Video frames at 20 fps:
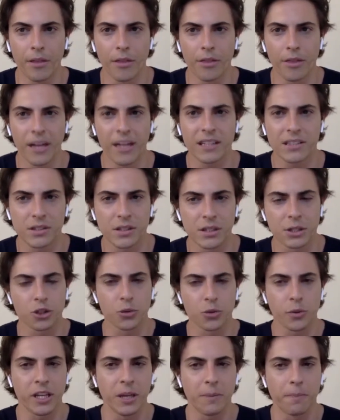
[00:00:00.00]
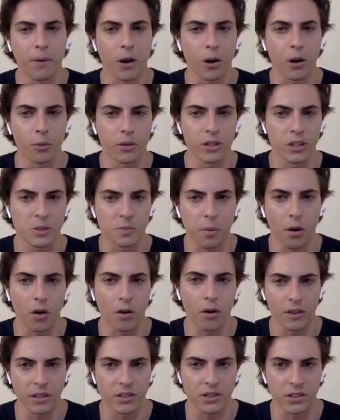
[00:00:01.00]
That's the tricky part with this
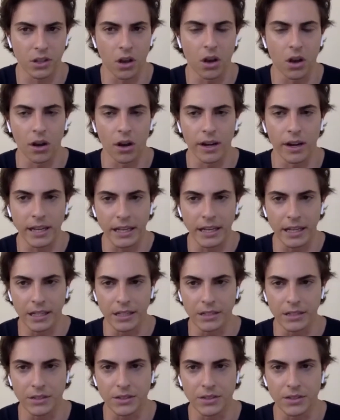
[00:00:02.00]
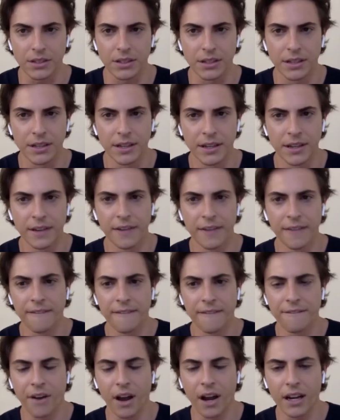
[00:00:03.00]
part of the song, is
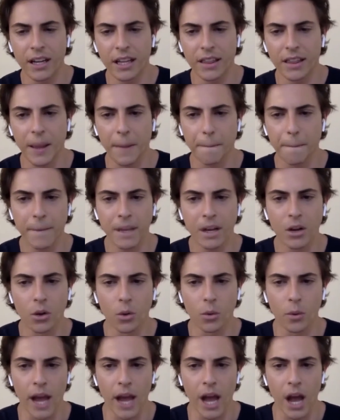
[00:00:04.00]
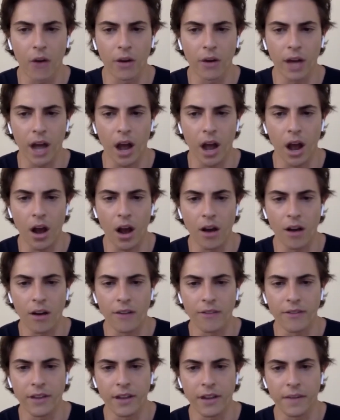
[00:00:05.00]
finding that middle ground
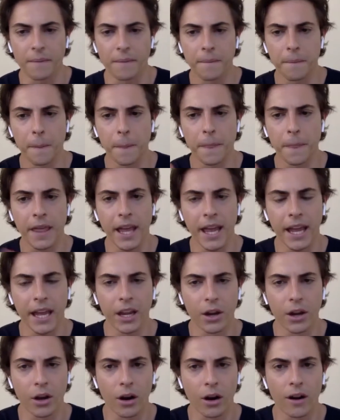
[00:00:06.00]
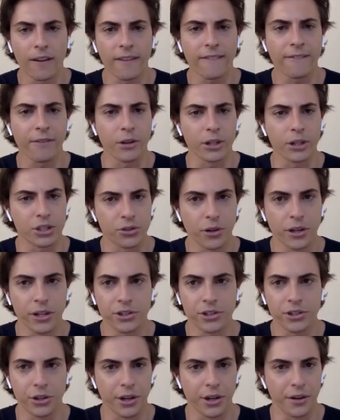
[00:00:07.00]
of anger,
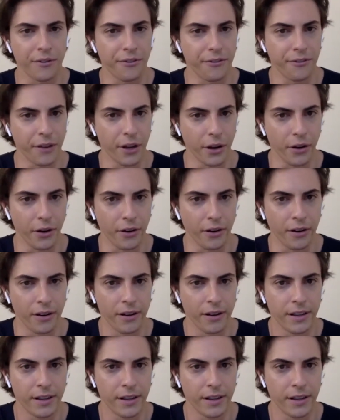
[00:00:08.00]
frustration, and fear.